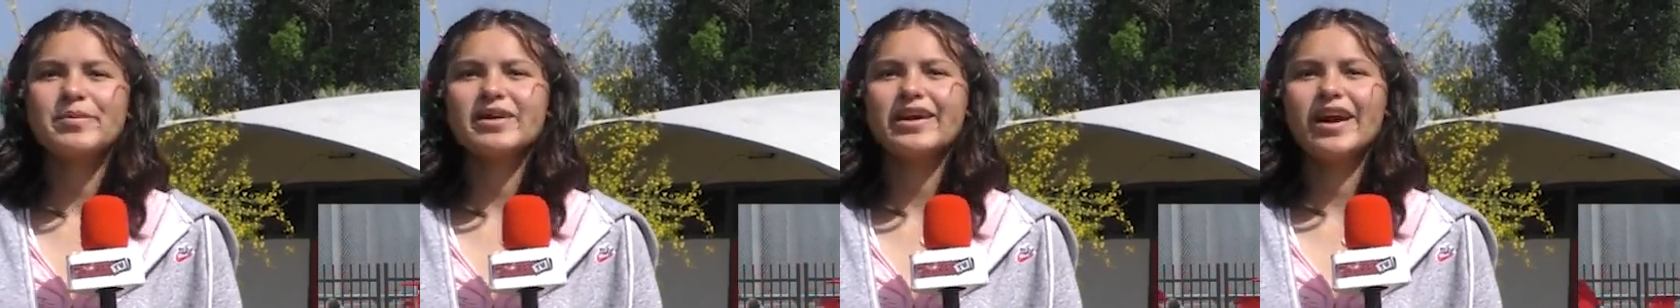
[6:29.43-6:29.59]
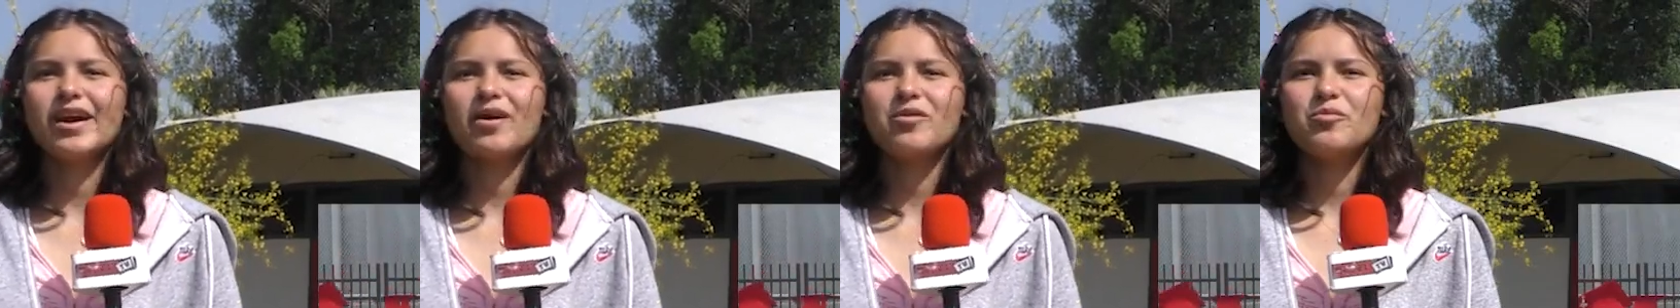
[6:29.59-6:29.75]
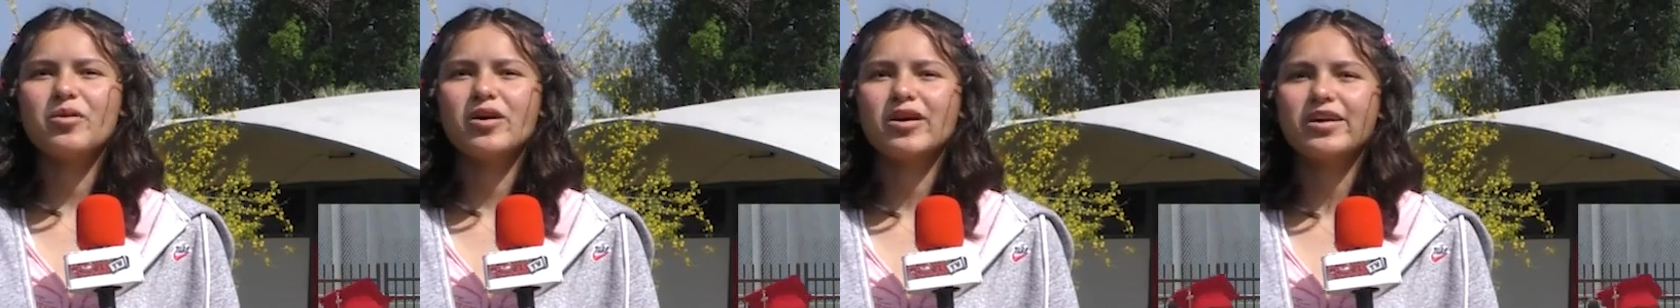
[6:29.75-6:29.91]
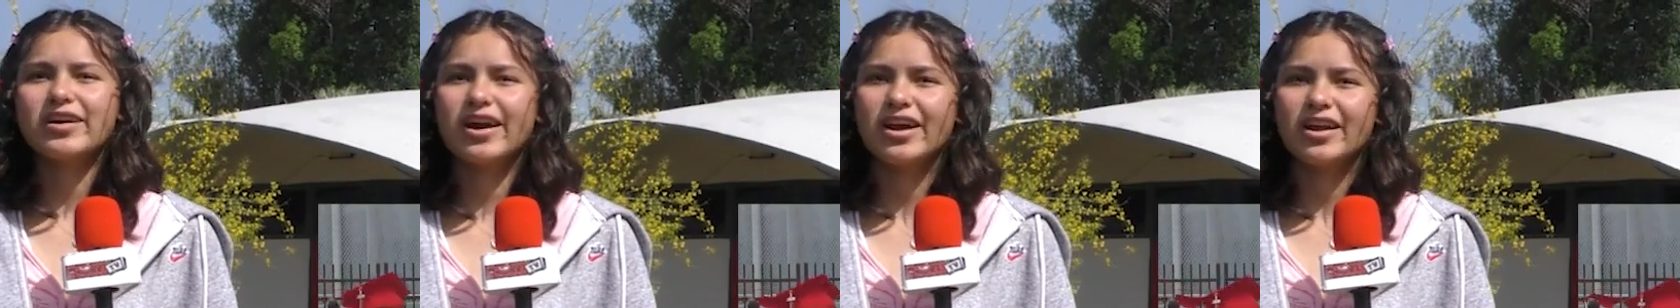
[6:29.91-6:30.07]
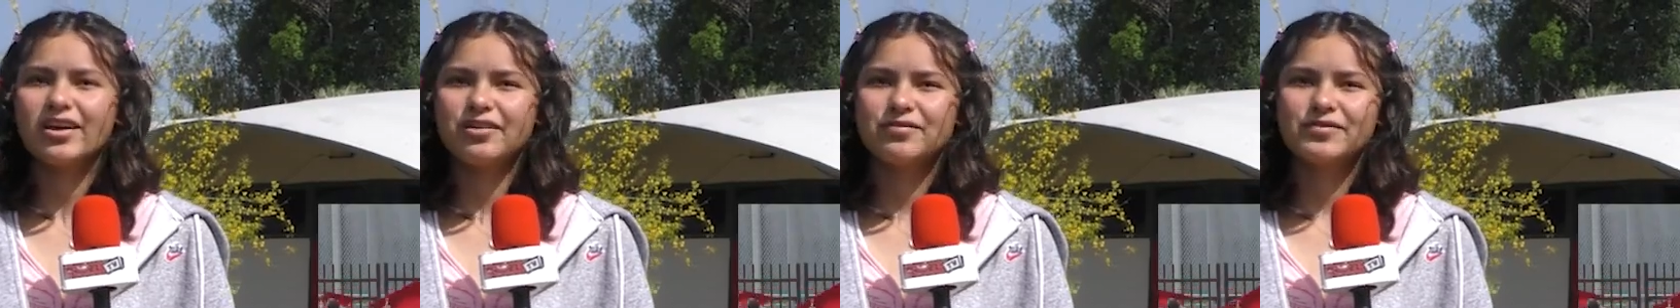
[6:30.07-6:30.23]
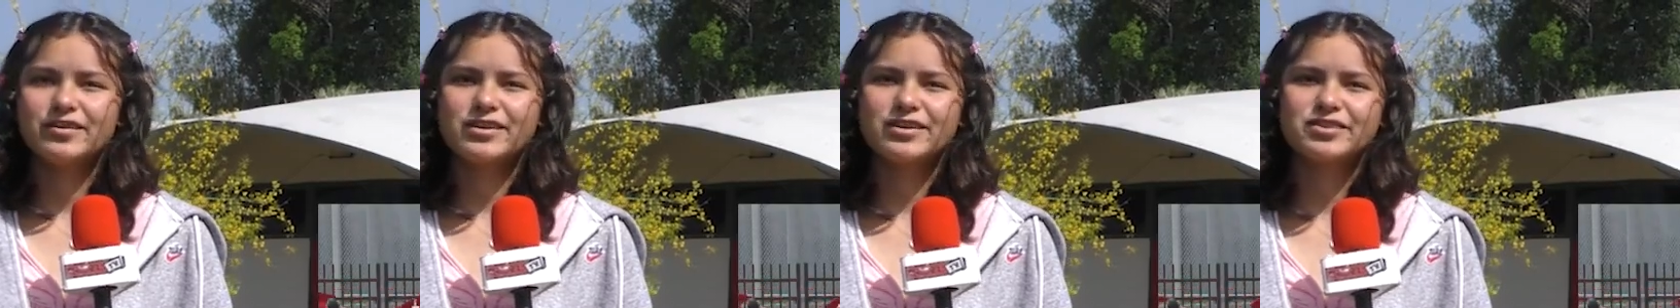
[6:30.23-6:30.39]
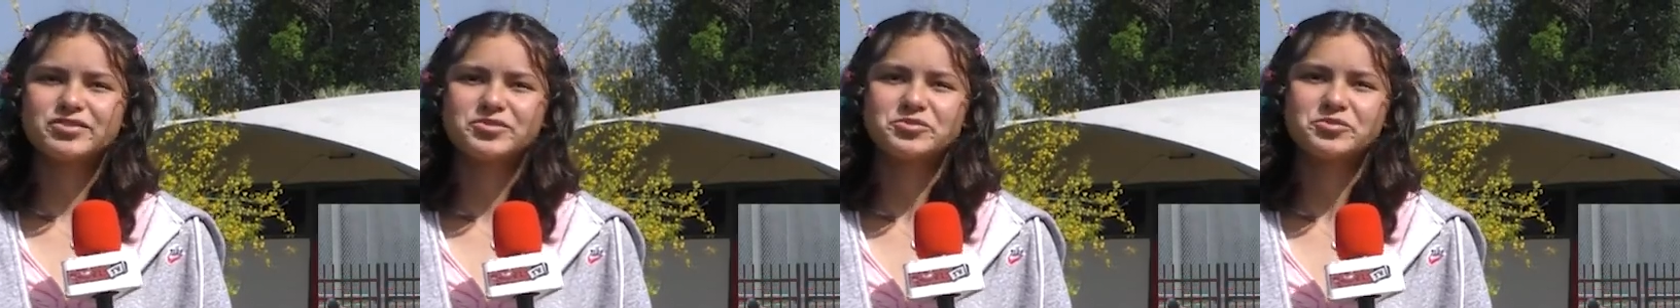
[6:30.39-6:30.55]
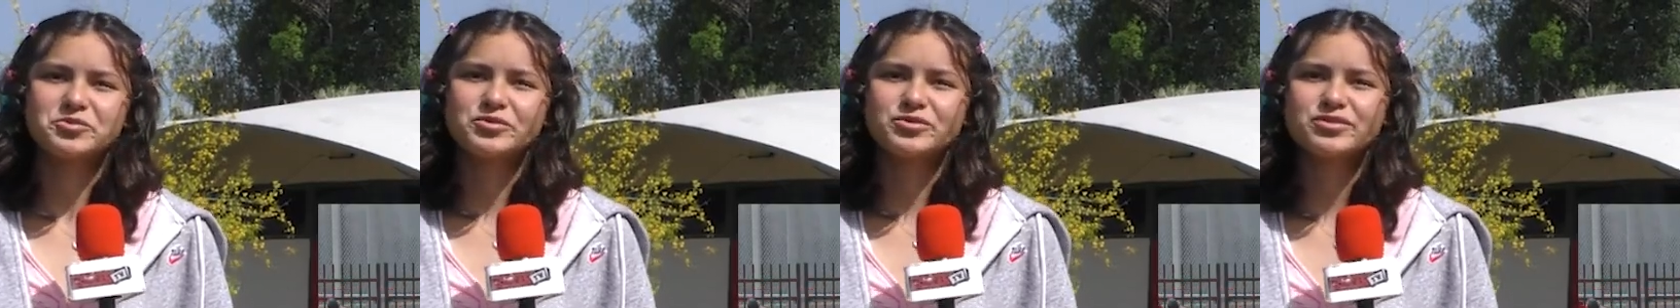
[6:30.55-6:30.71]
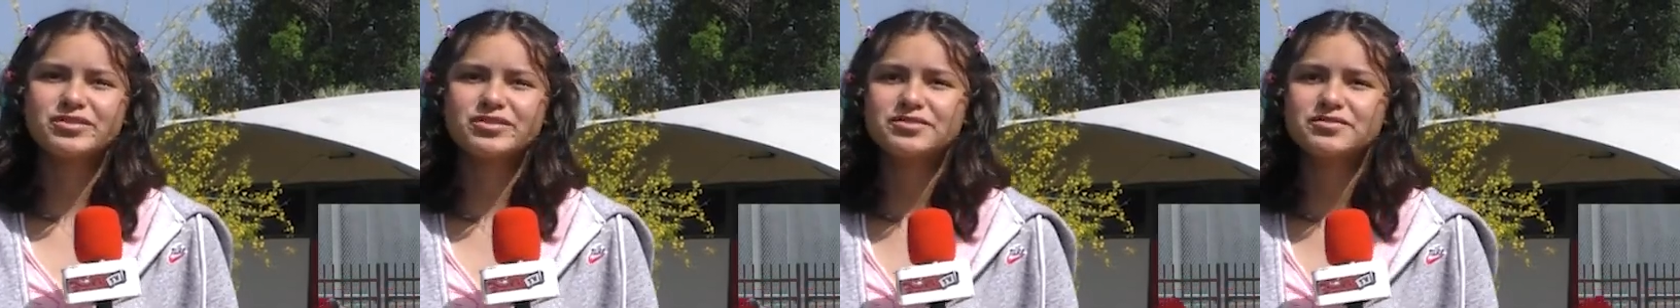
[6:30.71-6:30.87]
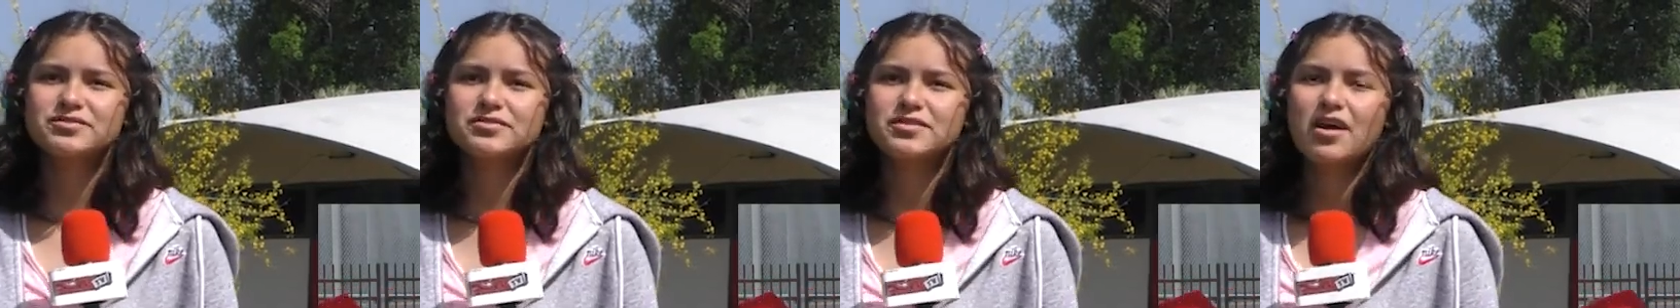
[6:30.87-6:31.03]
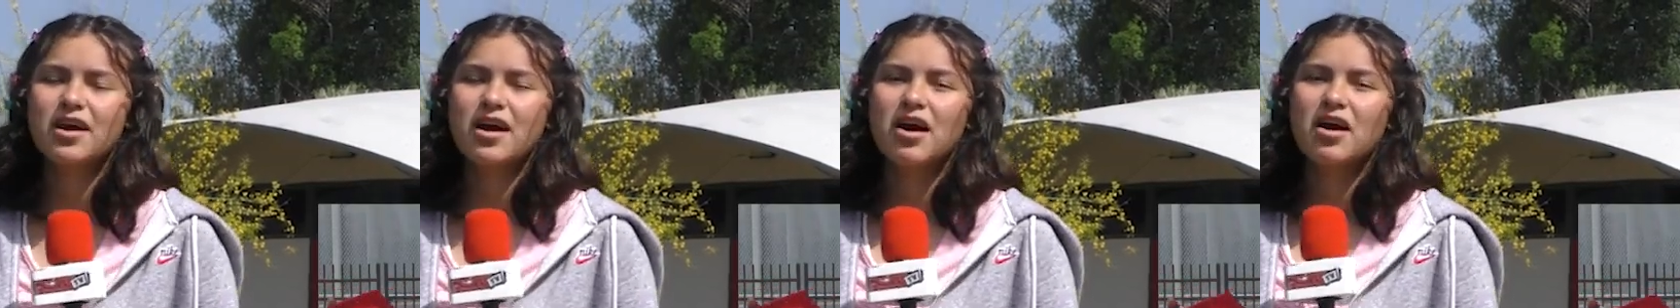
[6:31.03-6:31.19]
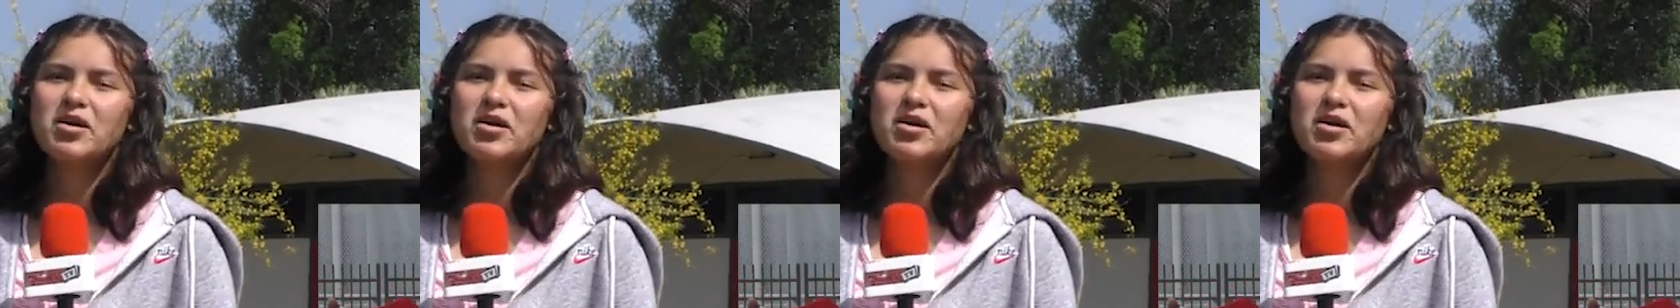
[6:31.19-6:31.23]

and gown walk at our feeder schools?